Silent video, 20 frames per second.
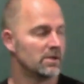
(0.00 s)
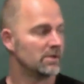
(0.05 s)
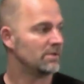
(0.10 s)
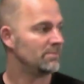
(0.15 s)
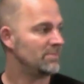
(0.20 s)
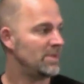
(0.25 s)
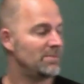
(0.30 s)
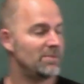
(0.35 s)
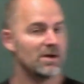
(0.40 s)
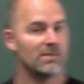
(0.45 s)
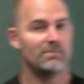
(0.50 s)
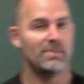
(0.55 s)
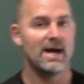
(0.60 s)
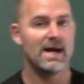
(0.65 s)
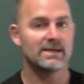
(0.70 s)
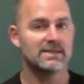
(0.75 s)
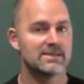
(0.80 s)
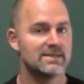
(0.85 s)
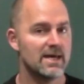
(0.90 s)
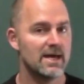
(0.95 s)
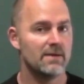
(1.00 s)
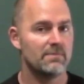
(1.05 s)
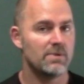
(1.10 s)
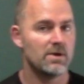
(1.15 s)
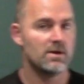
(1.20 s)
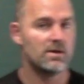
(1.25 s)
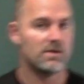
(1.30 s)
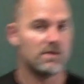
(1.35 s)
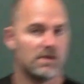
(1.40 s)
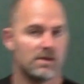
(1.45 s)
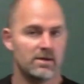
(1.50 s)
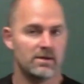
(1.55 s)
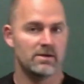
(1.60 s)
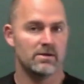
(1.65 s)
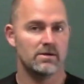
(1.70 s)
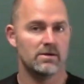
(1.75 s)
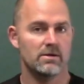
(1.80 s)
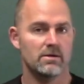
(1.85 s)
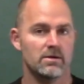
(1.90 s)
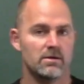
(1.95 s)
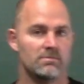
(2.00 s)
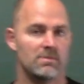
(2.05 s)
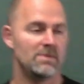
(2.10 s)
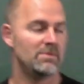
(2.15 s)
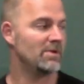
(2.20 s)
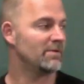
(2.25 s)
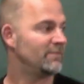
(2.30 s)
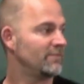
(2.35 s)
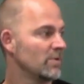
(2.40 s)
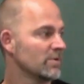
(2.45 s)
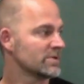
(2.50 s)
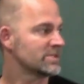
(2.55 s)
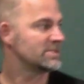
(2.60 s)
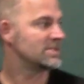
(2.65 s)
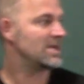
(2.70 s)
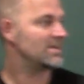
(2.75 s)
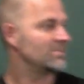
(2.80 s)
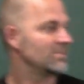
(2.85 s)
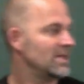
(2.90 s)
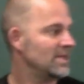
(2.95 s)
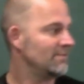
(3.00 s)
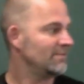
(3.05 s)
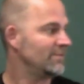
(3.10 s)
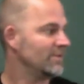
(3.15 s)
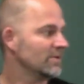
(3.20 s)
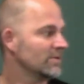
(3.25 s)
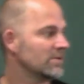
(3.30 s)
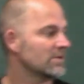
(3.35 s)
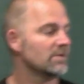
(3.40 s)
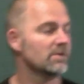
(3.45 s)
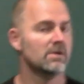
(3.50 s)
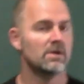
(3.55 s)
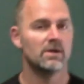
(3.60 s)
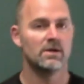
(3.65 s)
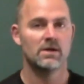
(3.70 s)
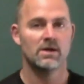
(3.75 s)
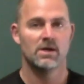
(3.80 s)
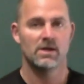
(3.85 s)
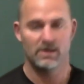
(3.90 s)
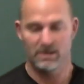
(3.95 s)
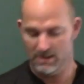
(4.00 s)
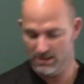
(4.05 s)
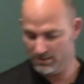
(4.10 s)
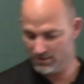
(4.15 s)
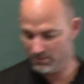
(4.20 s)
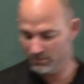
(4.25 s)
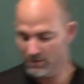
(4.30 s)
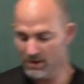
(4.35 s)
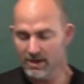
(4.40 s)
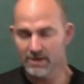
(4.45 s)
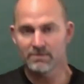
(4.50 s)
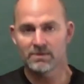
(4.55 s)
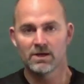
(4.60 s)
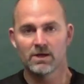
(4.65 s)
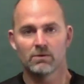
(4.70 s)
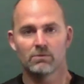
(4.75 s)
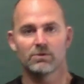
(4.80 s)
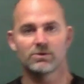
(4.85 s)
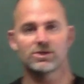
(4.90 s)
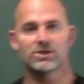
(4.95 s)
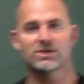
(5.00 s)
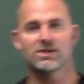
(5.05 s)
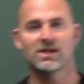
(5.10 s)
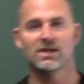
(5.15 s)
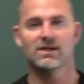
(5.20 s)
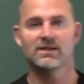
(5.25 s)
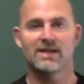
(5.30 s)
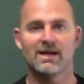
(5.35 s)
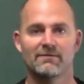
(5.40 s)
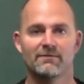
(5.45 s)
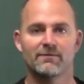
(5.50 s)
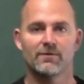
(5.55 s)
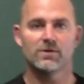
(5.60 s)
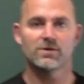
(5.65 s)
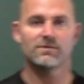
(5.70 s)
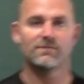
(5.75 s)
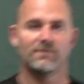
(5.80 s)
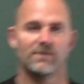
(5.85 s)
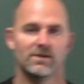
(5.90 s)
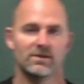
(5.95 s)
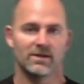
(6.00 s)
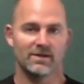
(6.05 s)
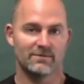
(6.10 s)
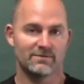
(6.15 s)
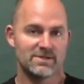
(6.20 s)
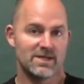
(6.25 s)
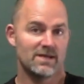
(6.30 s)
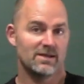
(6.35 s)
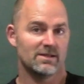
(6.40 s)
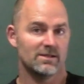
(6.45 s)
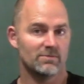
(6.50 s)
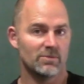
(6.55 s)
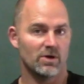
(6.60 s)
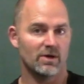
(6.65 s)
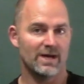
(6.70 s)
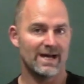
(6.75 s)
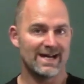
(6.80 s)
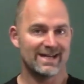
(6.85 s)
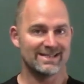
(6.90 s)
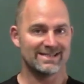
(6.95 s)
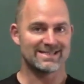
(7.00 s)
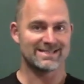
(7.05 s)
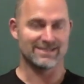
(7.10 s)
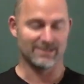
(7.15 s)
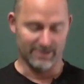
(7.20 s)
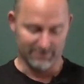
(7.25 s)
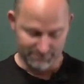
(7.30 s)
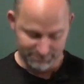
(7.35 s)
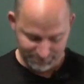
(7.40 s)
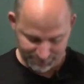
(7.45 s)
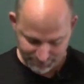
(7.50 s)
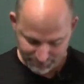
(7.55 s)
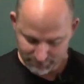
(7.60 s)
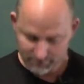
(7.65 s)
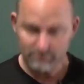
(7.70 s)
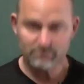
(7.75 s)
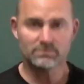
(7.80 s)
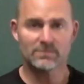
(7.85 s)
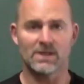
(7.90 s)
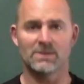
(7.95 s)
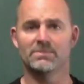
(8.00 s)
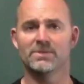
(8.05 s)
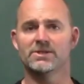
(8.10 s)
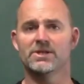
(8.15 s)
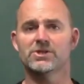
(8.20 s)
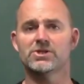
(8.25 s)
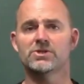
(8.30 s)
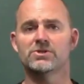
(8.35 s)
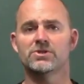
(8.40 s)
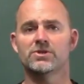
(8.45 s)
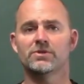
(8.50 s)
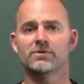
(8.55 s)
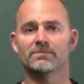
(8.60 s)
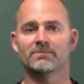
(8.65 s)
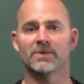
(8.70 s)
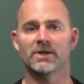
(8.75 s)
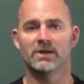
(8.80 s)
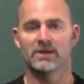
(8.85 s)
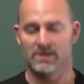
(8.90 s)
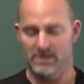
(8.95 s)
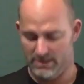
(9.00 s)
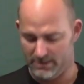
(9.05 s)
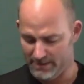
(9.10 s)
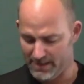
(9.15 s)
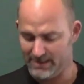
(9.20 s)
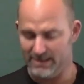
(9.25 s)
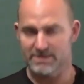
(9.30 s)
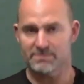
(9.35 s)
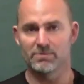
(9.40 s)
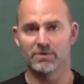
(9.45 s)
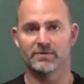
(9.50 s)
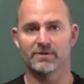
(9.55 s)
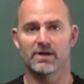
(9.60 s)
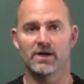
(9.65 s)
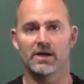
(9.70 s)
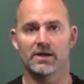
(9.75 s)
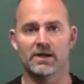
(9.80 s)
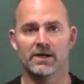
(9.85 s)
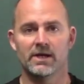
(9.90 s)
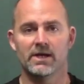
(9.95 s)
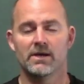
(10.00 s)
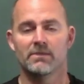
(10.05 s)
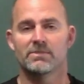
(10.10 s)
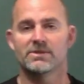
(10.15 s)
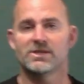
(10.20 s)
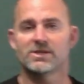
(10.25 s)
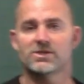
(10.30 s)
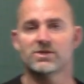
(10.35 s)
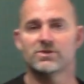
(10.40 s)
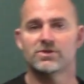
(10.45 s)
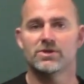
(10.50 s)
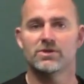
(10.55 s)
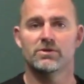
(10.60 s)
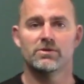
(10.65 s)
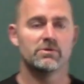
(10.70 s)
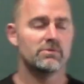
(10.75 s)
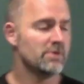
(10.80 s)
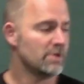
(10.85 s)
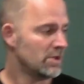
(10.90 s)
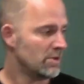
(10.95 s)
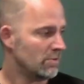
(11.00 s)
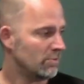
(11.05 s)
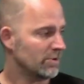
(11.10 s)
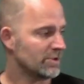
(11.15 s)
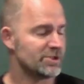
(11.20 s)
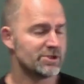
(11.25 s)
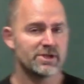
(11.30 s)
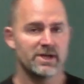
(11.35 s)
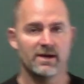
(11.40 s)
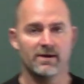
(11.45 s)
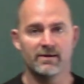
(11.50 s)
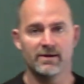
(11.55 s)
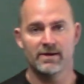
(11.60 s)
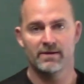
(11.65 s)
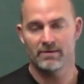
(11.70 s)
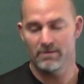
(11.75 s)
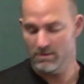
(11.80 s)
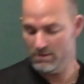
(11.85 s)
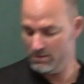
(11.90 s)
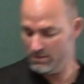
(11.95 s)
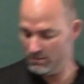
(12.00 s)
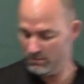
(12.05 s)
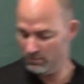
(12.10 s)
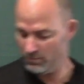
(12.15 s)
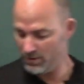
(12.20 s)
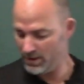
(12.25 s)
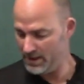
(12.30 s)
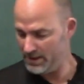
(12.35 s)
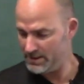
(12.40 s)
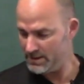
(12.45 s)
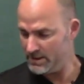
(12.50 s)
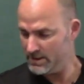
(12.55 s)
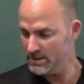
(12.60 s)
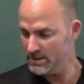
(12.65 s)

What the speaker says: maybe a back step here, maybe a forward step, infielder, either one. We're just getting that first feeling of taking the ball out of the sleeve. Position 2. All right, let's move it on. Position 2, we're just carrying 1